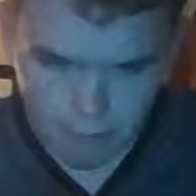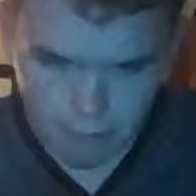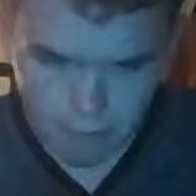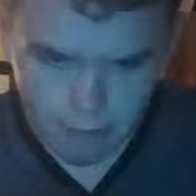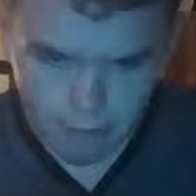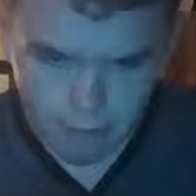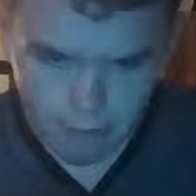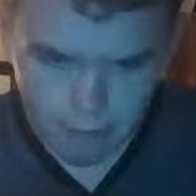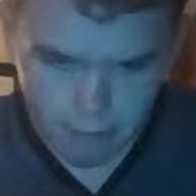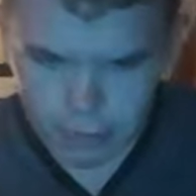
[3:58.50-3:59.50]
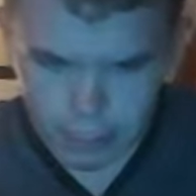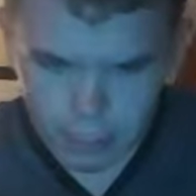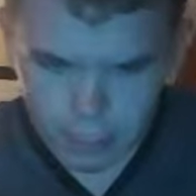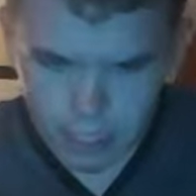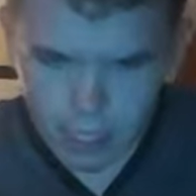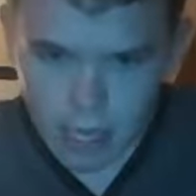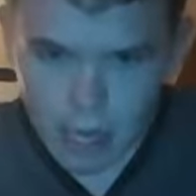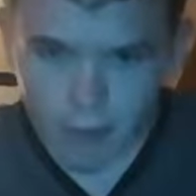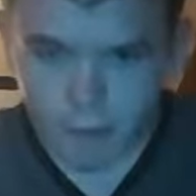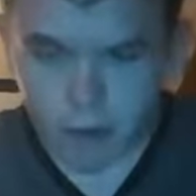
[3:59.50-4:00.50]
really does
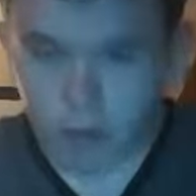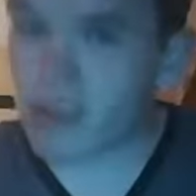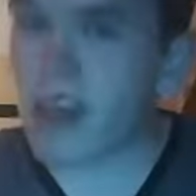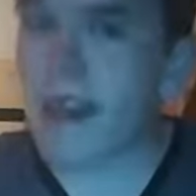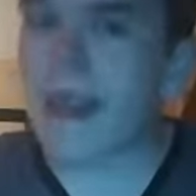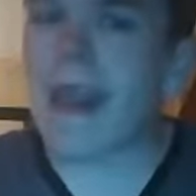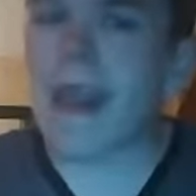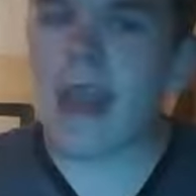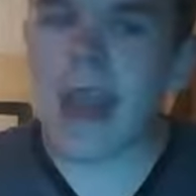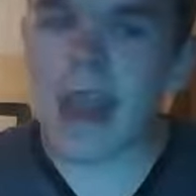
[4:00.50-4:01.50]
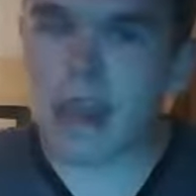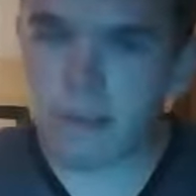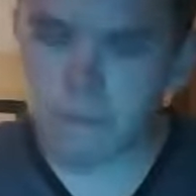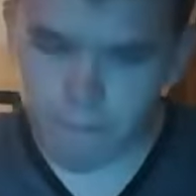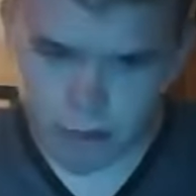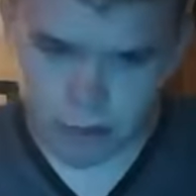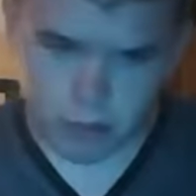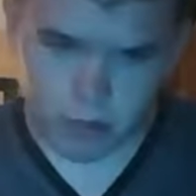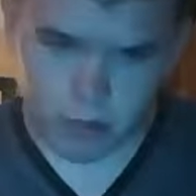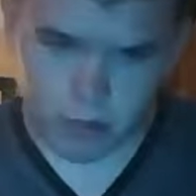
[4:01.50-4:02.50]
have a good alien feel
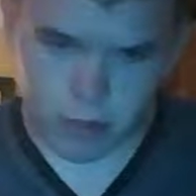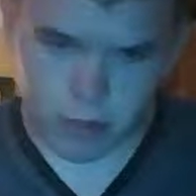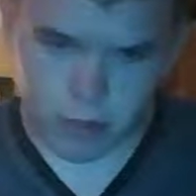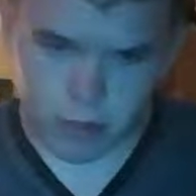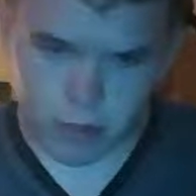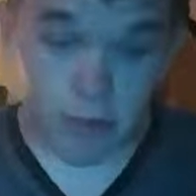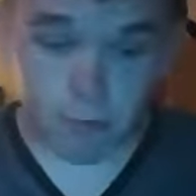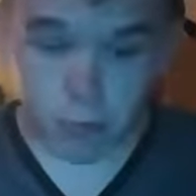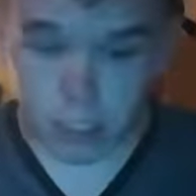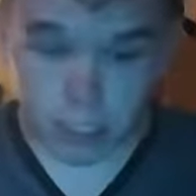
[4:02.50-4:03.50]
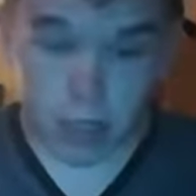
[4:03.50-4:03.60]
to it. I haven't watched this in